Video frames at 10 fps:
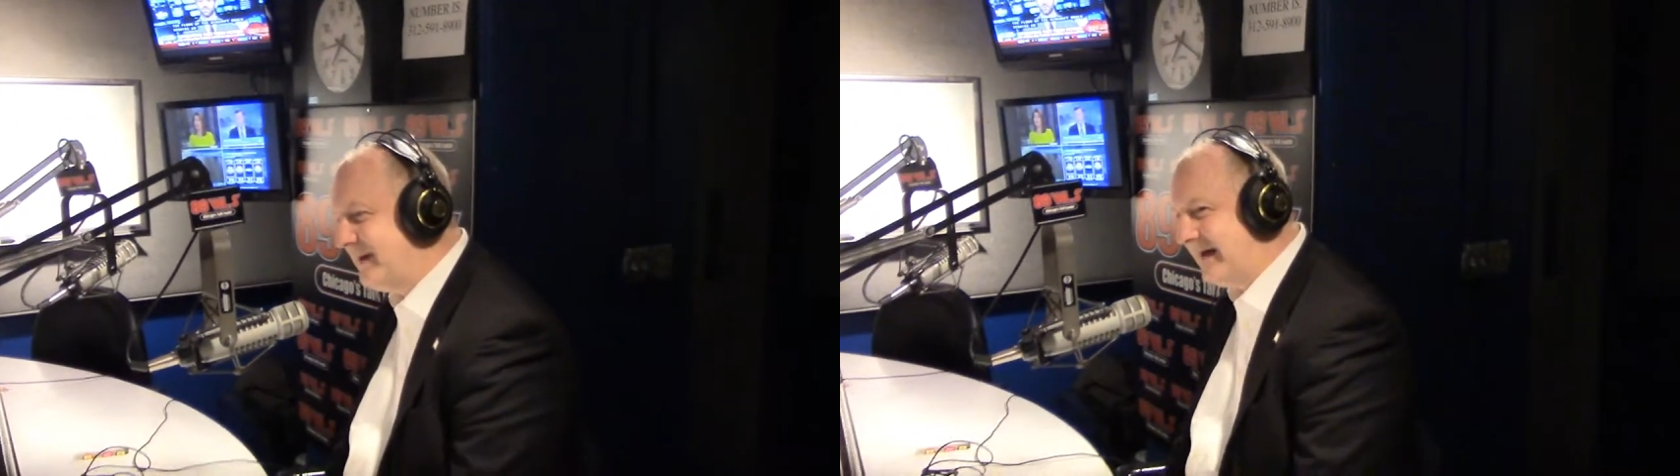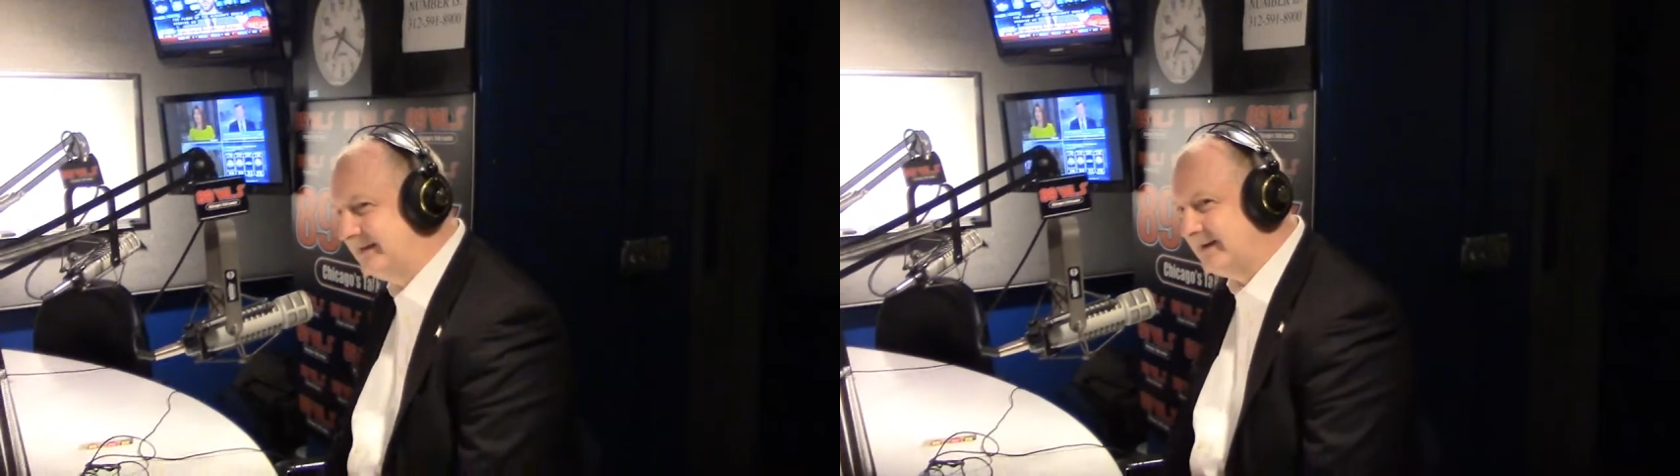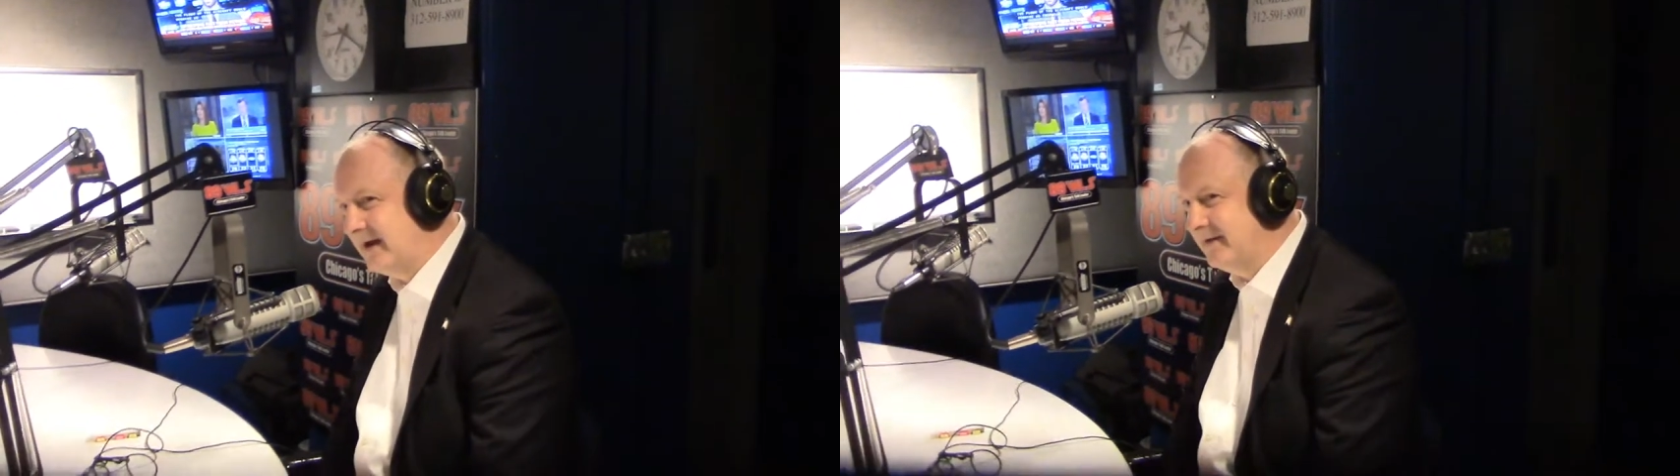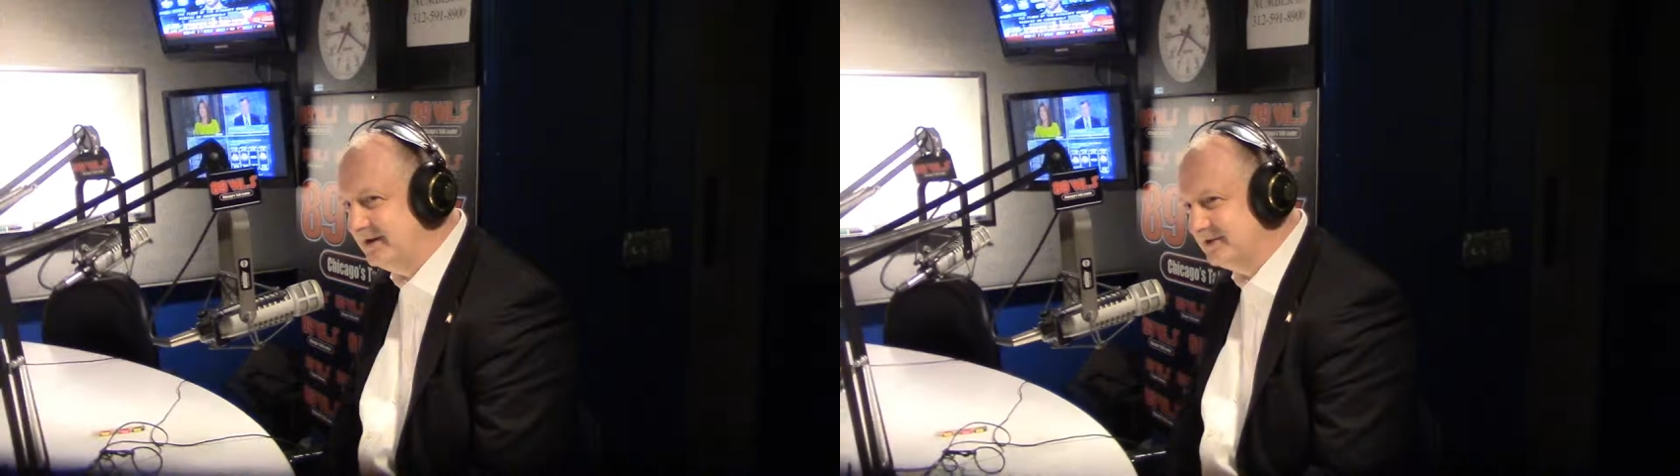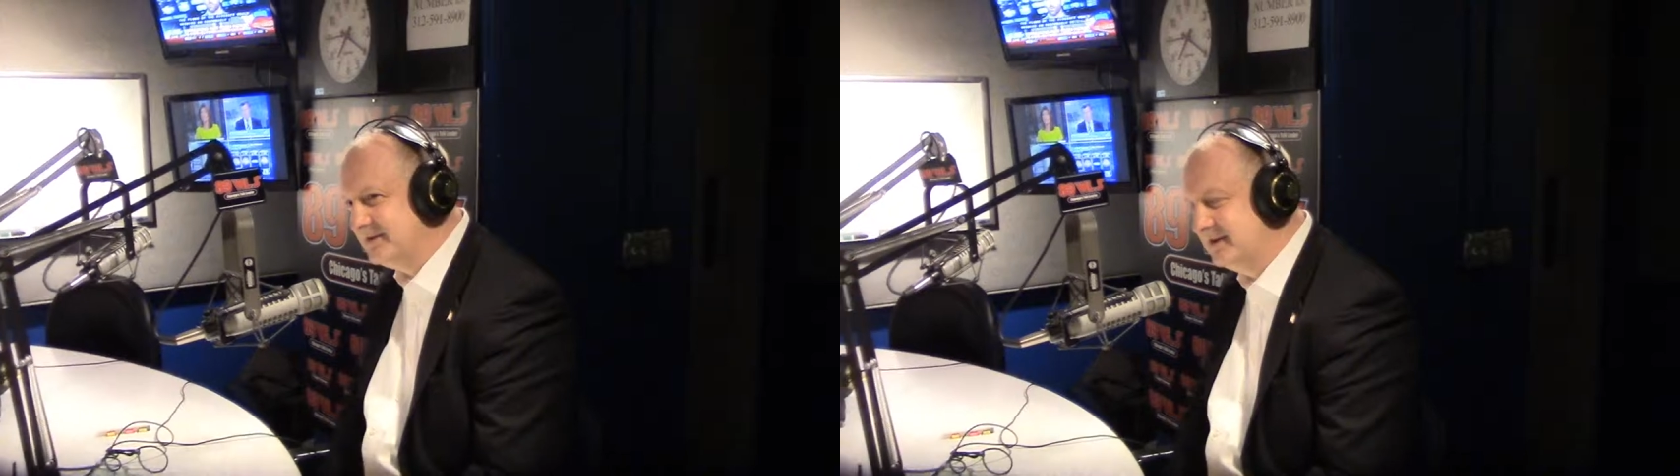poli sci
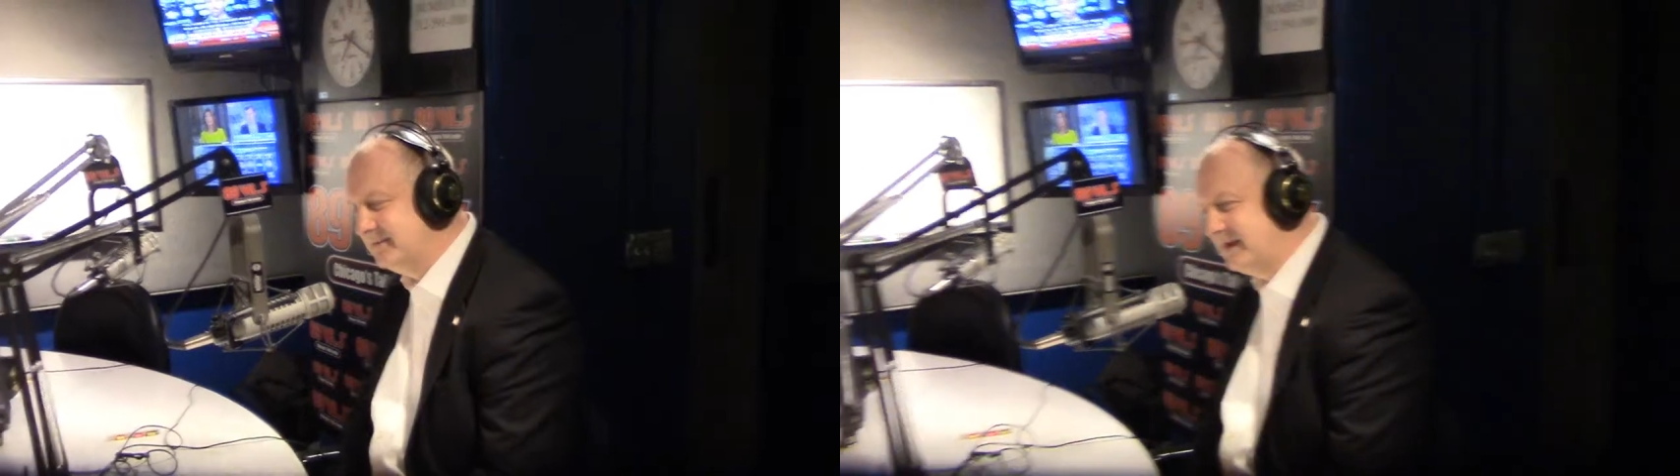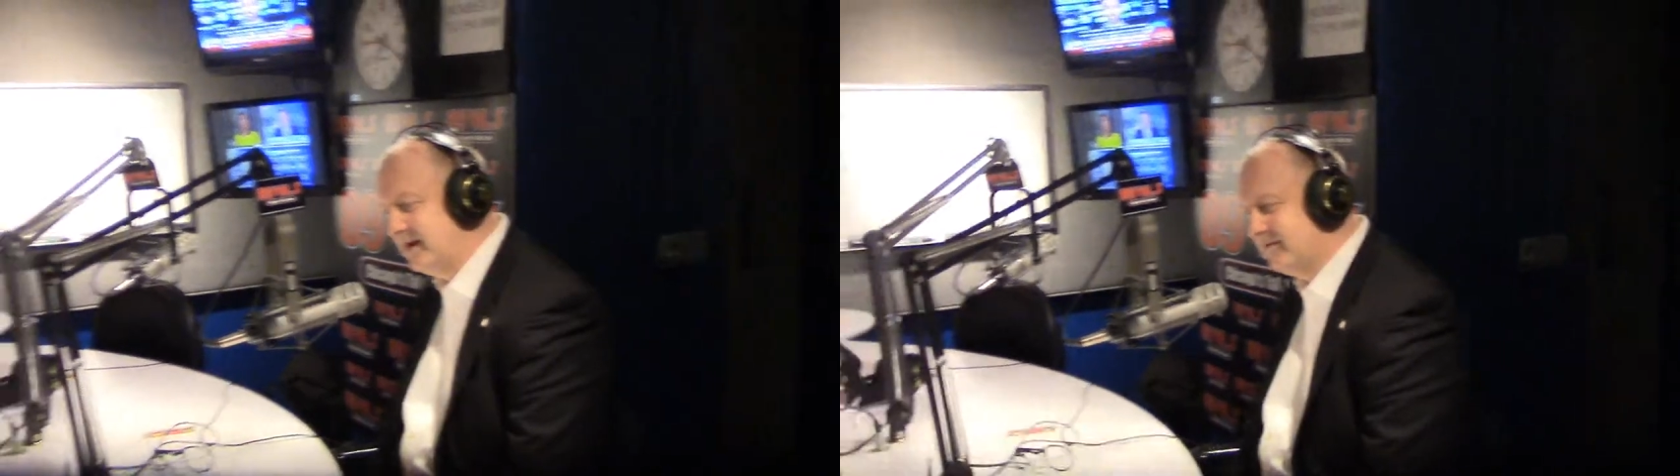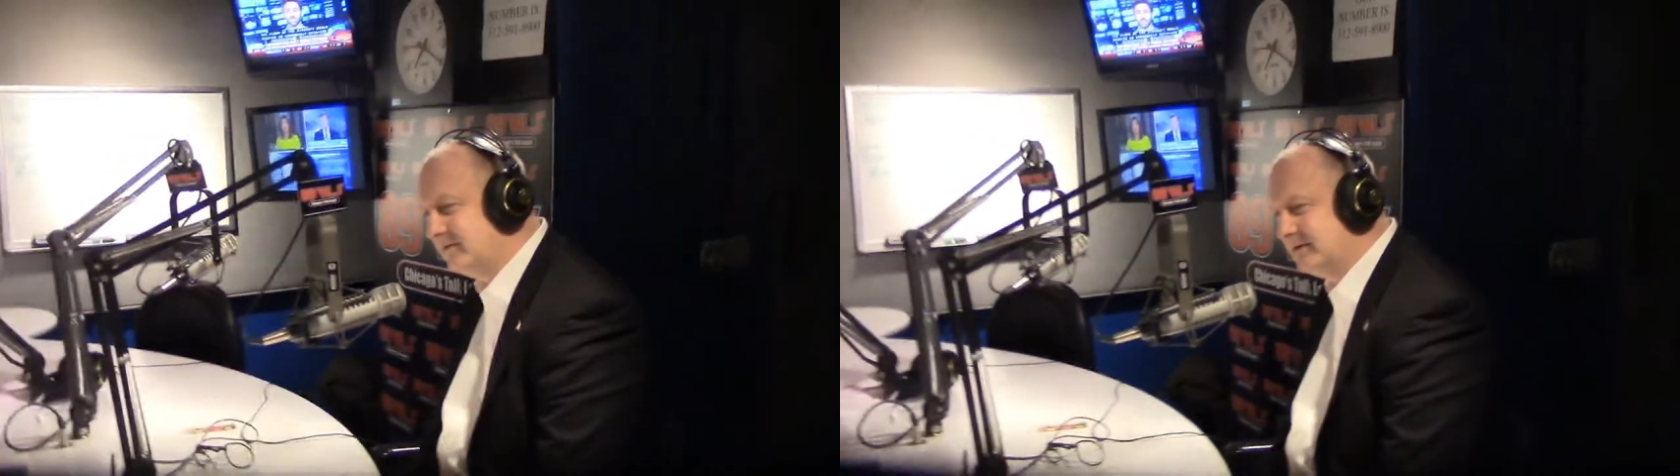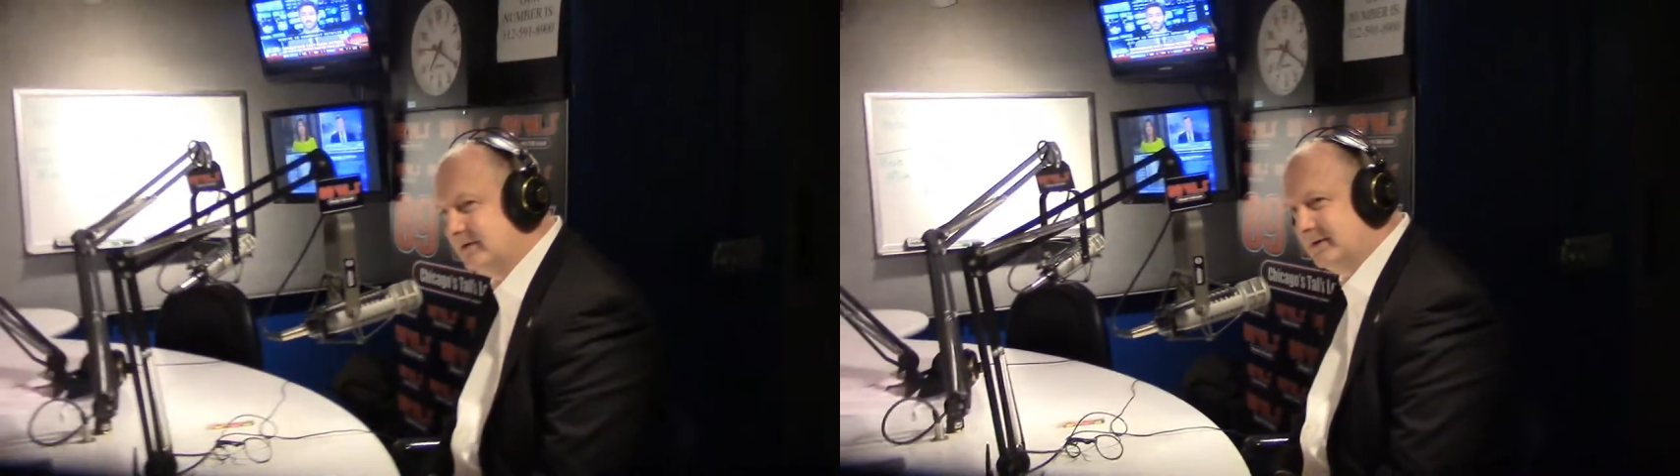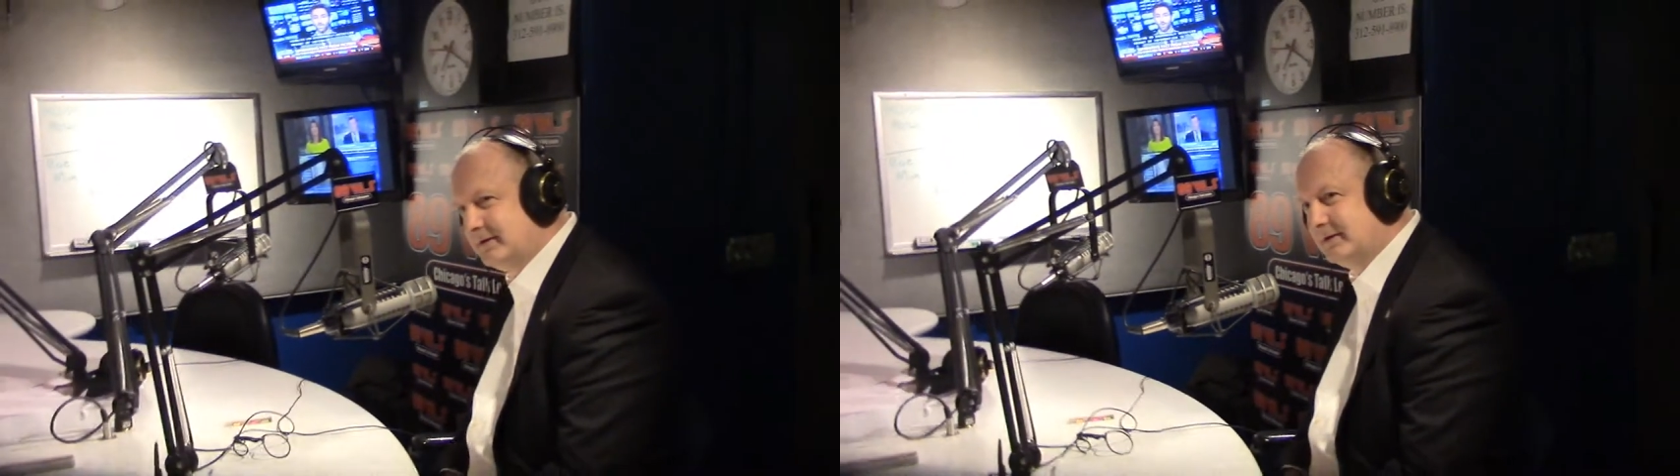majors need to be careful.
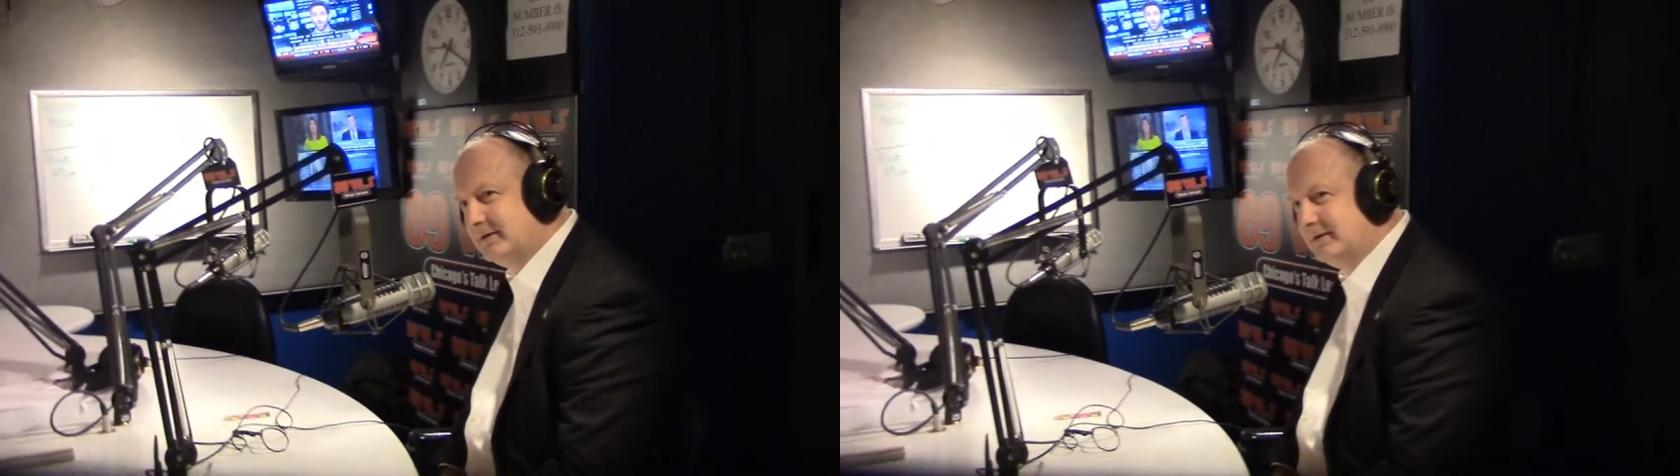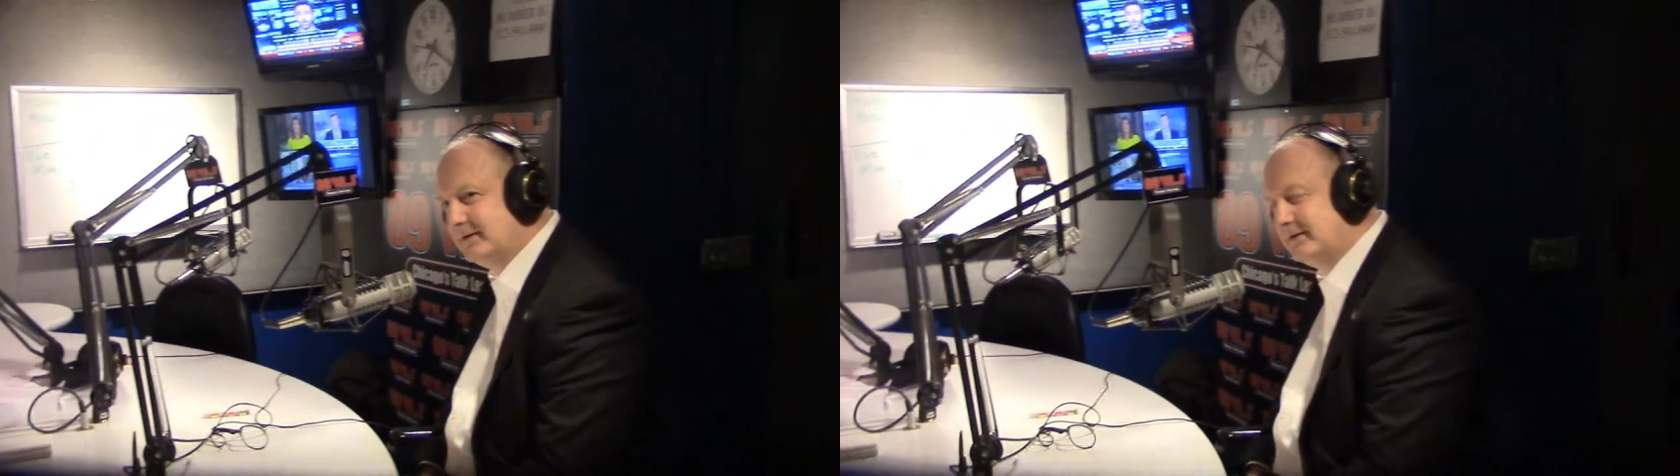That's right. That's